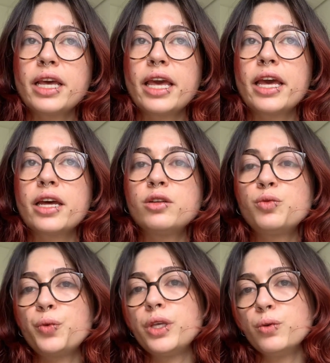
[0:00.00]
and
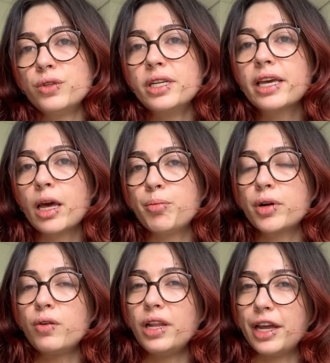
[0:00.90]
we use the
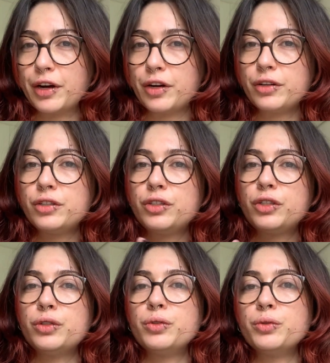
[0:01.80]
capital letter
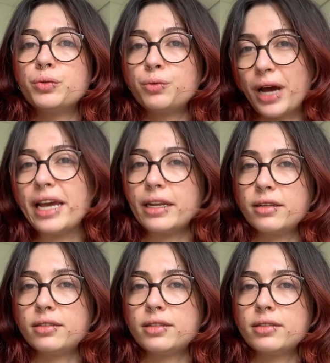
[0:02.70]
to write
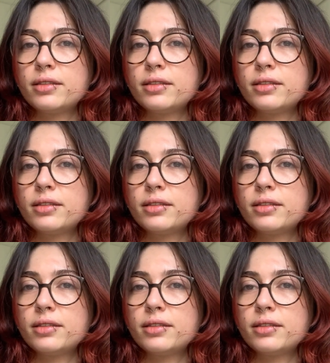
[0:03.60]
it.